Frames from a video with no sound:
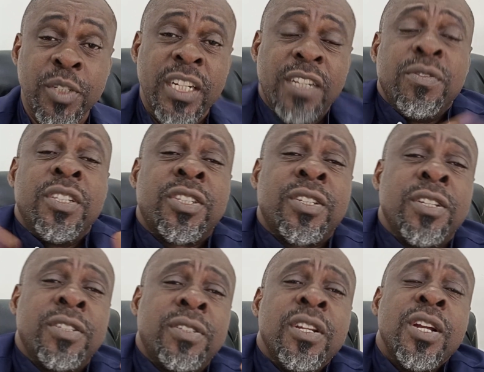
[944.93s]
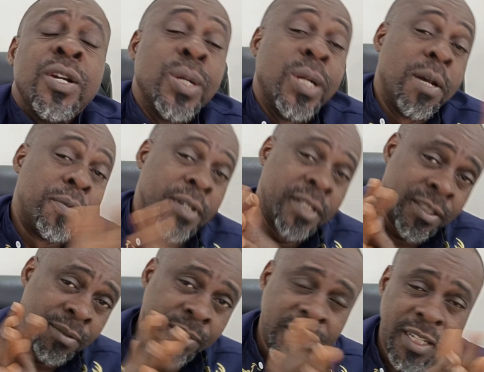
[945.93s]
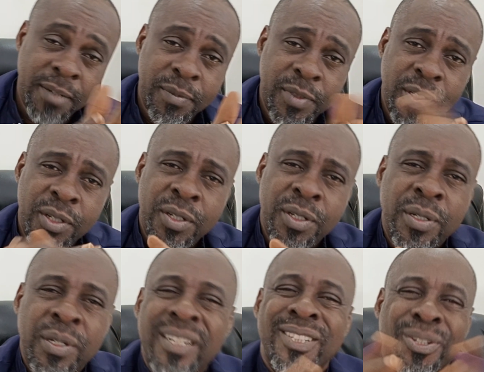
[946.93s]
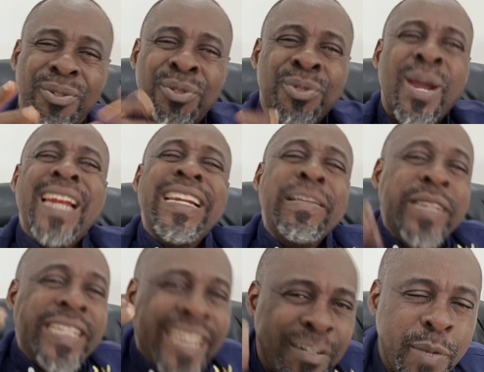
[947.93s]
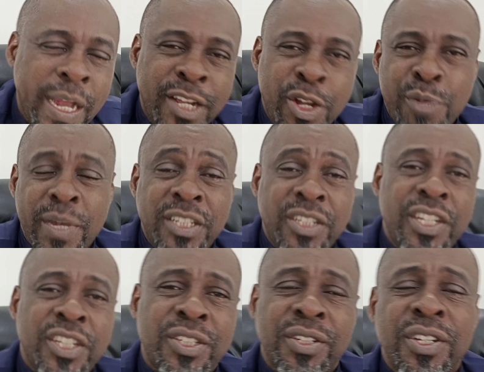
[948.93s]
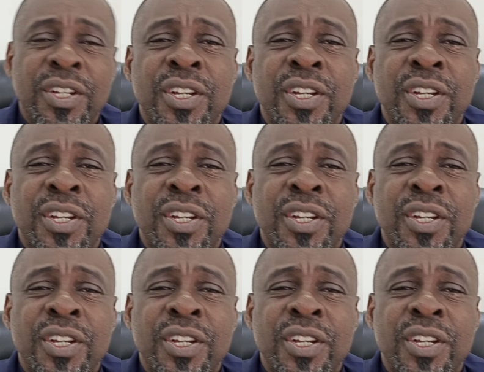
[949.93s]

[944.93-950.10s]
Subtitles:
You can even discuss collaborating with them. So you are limited by your imagination.